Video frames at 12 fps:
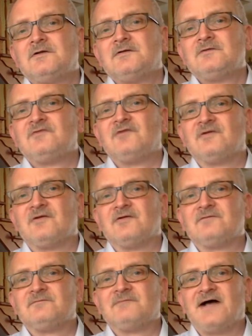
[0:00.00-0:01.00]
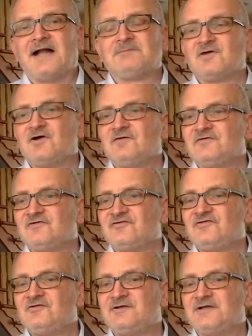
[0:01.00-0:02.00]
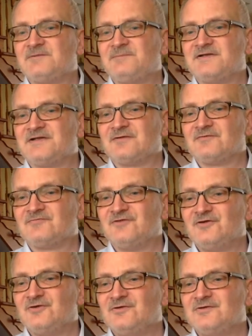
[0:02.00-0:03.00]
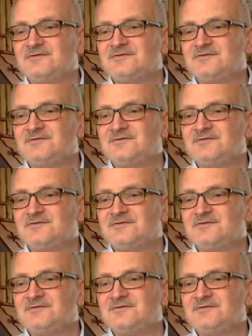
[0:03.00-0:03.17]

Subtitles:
So look at album covers, and I picked out a few.